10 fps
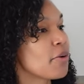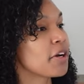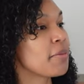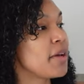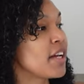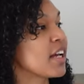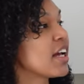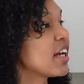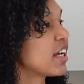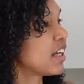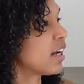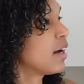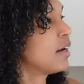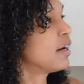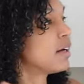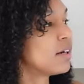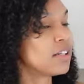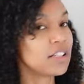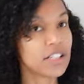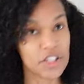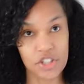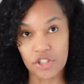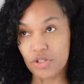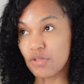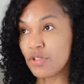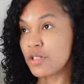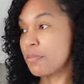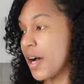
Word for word: we're gonna make a lychee juice,